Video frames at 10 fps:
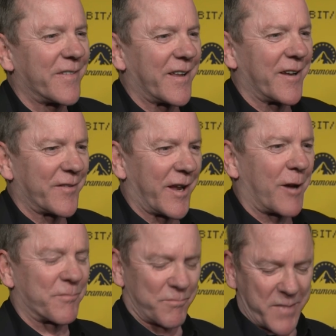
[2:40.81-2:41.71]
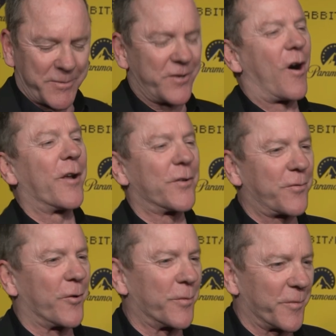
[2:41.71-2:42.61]
that, that, I'm maybe not as
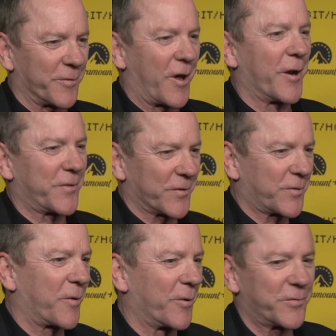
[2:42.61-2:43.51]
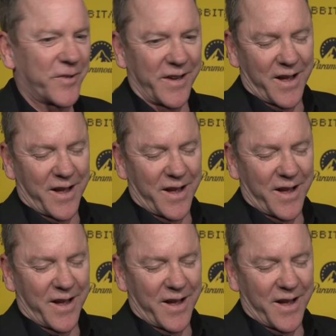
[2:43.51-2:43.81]
vulnerable, not as exposed